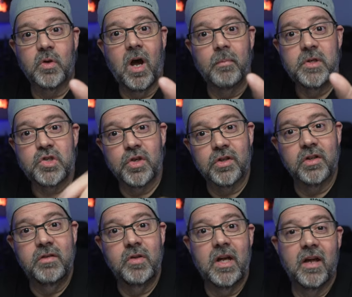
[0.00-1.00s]
So I'll be sure to
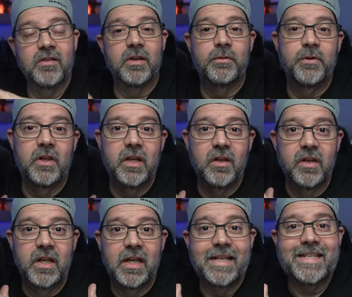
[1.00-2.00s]
leave you guys an affiliate
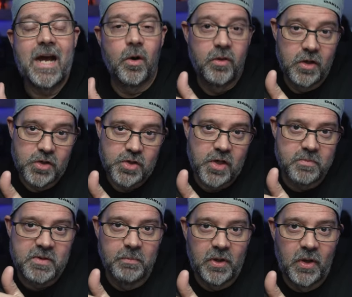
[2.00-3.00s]
link down in the
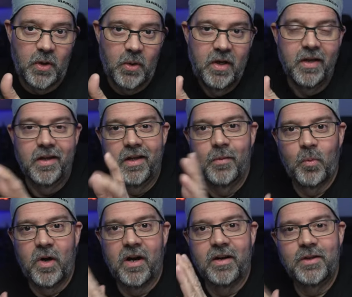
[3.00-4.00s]
description below and
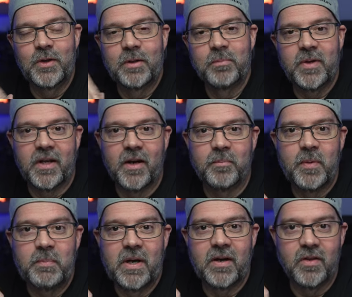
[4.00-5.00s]
where you can pick up a
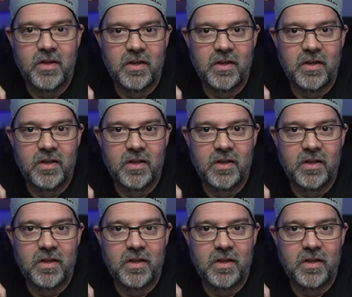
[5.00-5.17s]
pair of